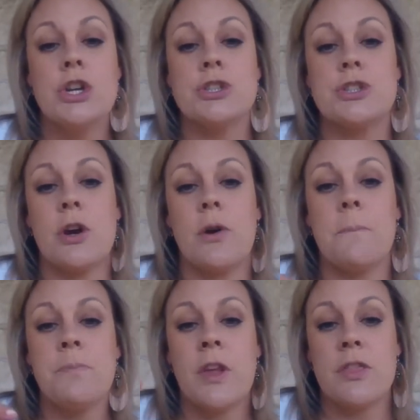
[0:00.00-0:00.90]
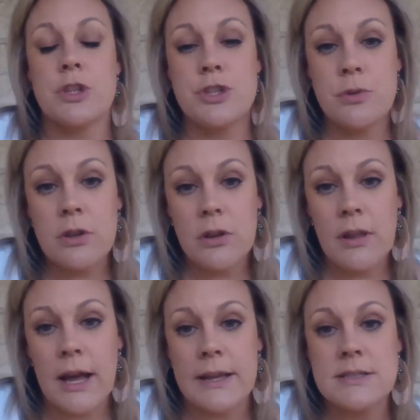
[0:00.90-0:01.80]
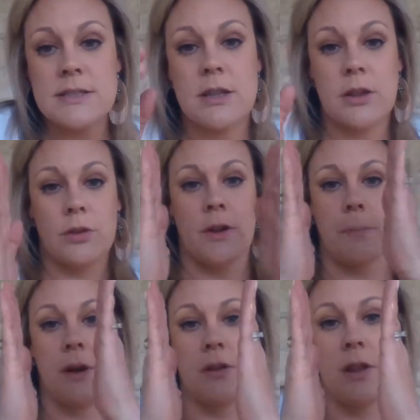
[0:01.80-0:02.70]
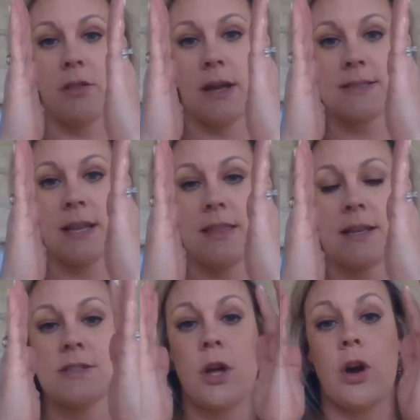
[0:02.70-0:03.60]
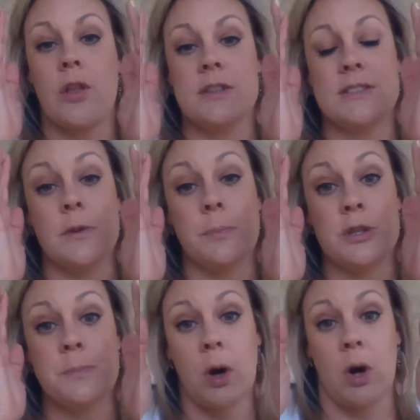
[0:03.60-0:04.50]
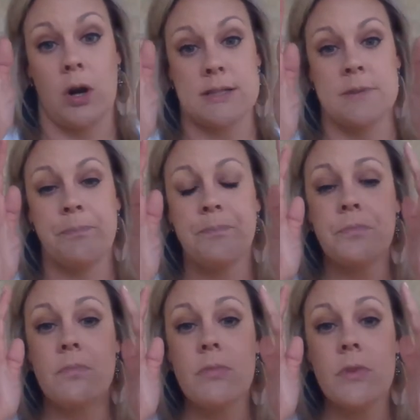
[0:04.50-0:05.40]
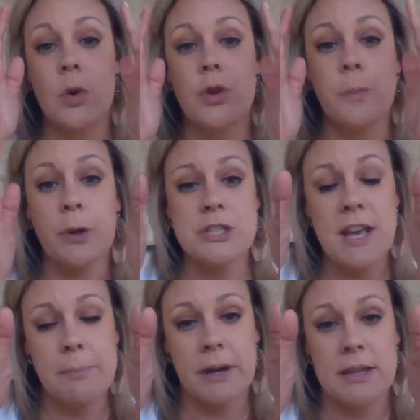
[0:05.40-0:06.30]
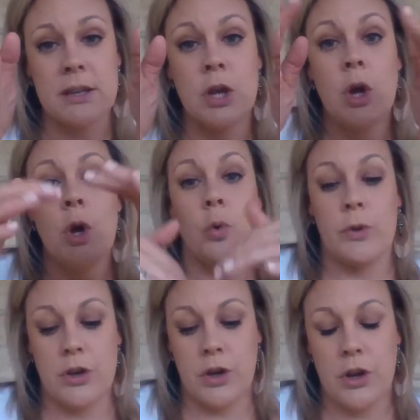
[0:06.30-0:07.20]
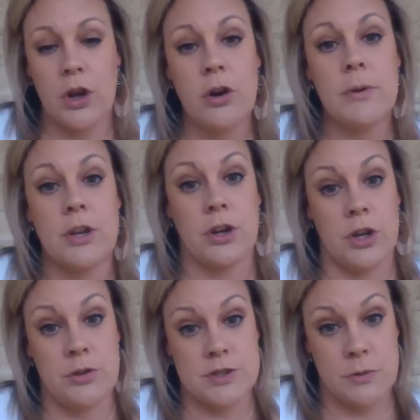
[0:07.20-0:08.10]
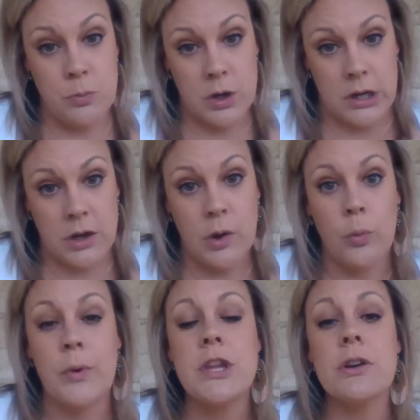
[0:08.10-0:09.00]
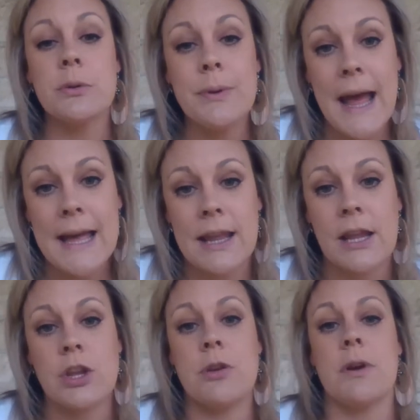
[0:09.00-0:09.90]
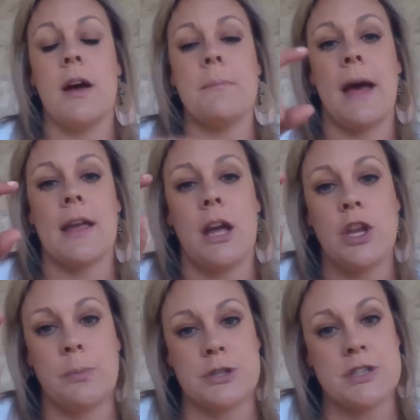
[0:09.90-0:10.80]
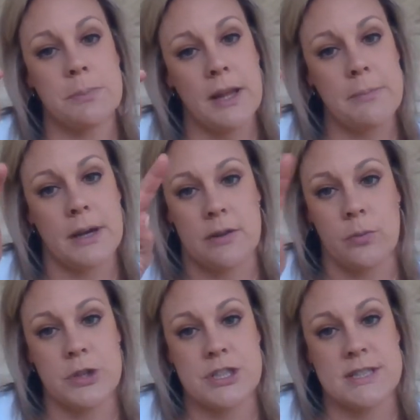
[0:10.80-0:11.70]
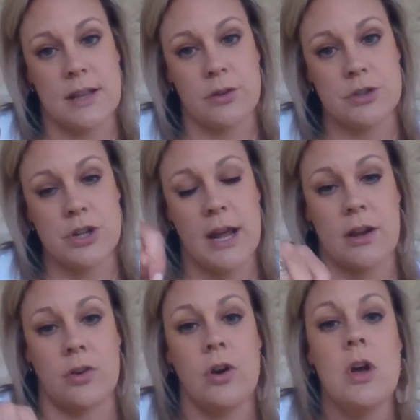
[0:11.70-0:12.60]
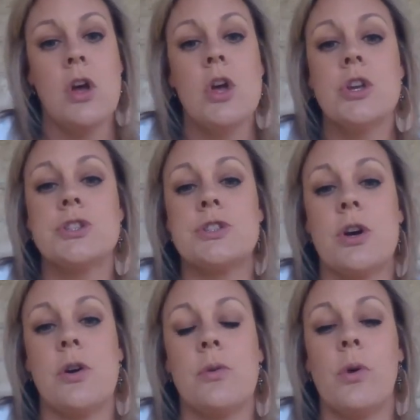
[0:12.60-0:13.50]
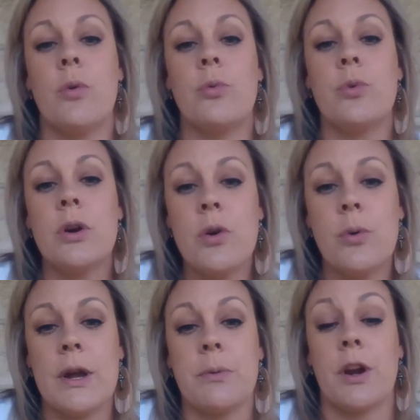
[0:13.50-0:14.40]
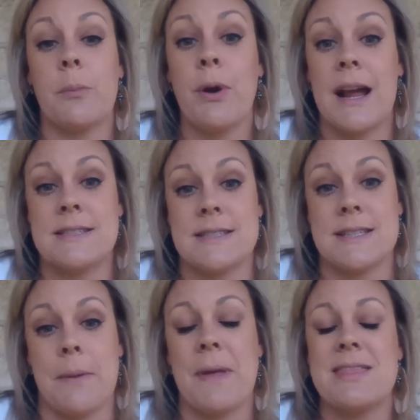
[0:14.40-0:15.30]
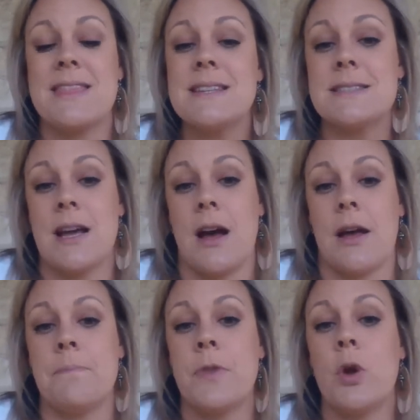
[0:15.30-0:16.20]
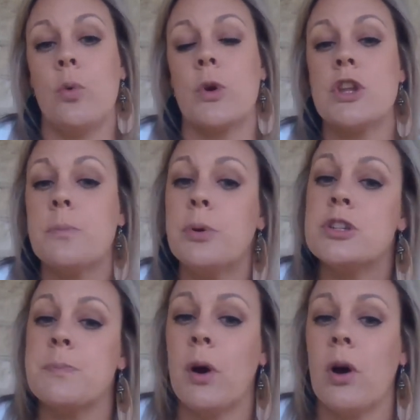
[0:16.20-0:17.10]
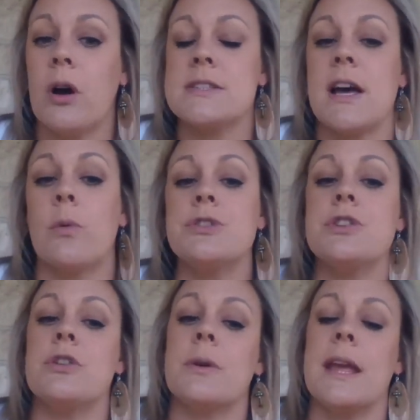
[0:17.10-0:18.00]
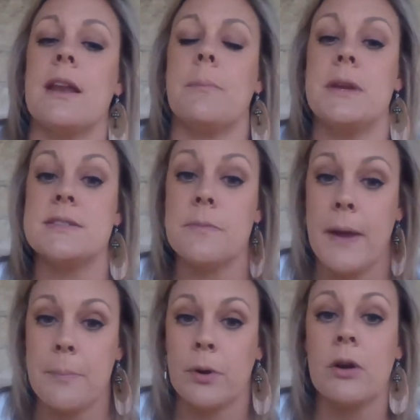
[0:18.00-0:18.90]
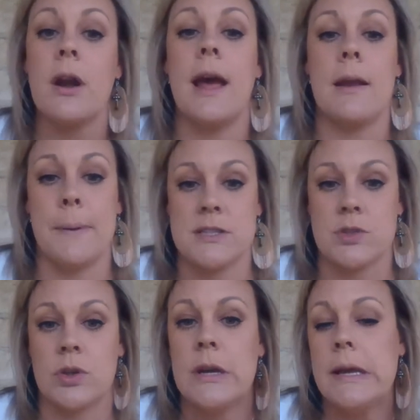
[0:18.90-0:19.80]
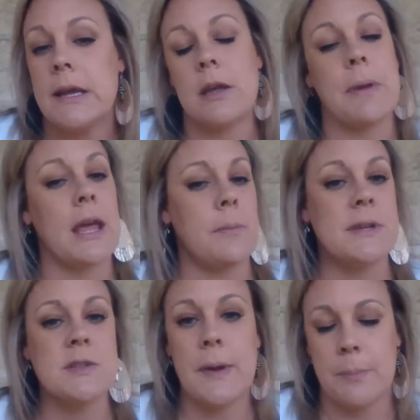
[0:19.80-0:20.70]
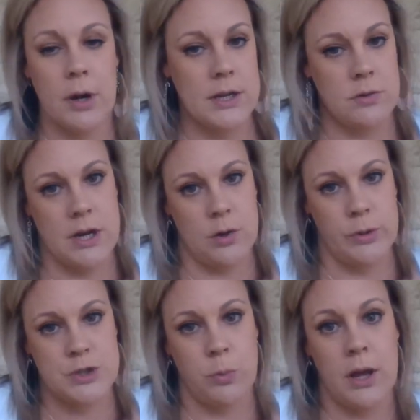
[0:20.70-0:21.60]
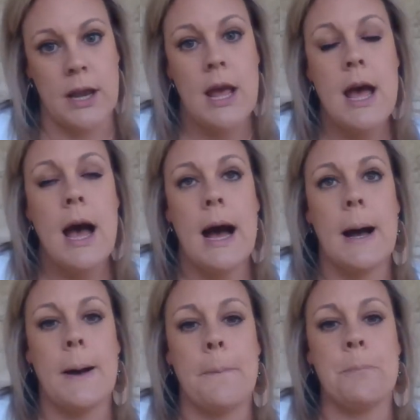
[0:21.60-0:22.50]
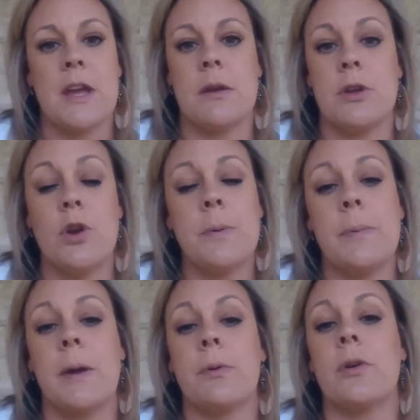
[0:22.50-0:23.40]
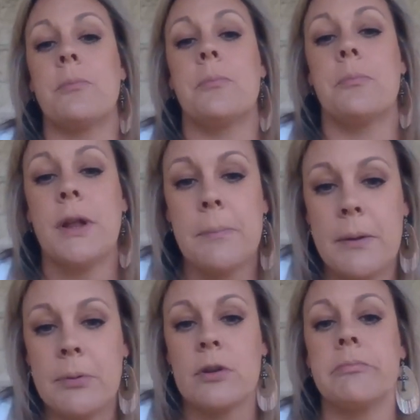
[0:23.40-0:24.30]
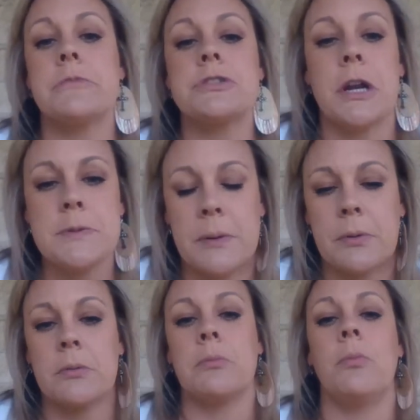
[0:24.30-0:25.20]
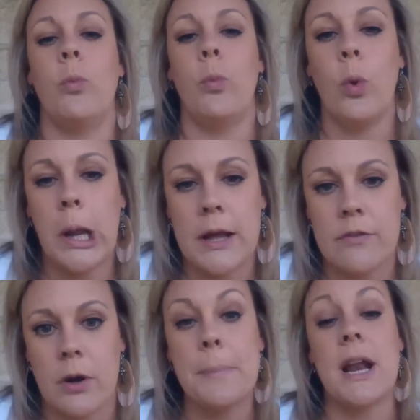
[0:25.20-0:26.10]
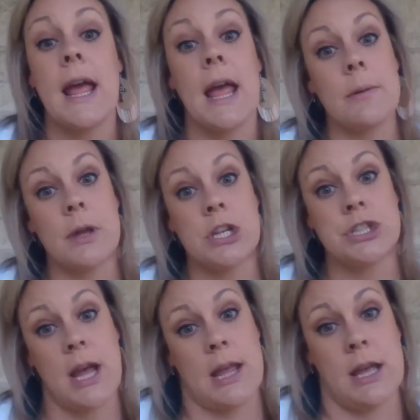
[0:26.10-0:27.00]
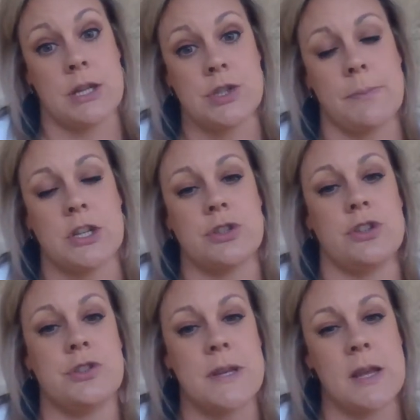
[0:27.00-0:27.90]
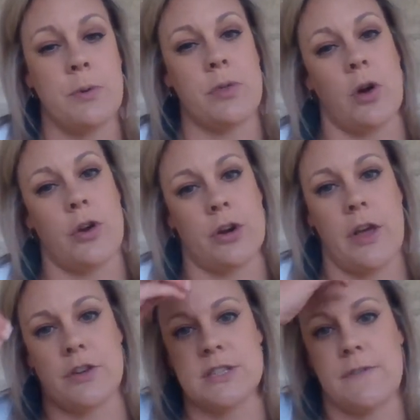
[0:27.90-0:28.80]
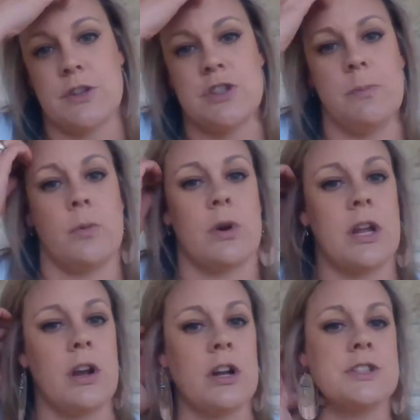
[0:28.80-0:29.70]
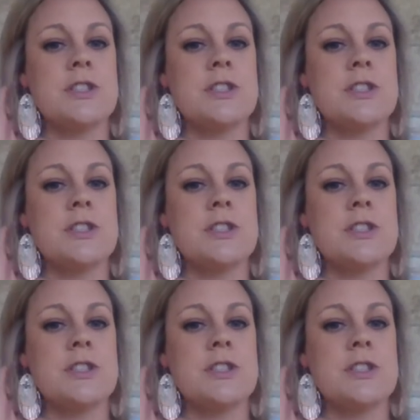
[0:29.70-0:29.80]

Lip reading: So the two little lines, they look like parallel lines like this, is to push pause. You push that button when you're going to go and you're going to do some work. When you're ready, you come back and you push the play button, which is that little triangle. So real quick, we're going to practice it. But this time, when you push pause, I want you to go get a piece of paper and a pencil. It can be any piece of paper. I don't care which one. It can be notebook paper, plain paper, scratch paper, whatever. But I am going to check it. So make sure that you keep it with all your other stuff that you've been working on.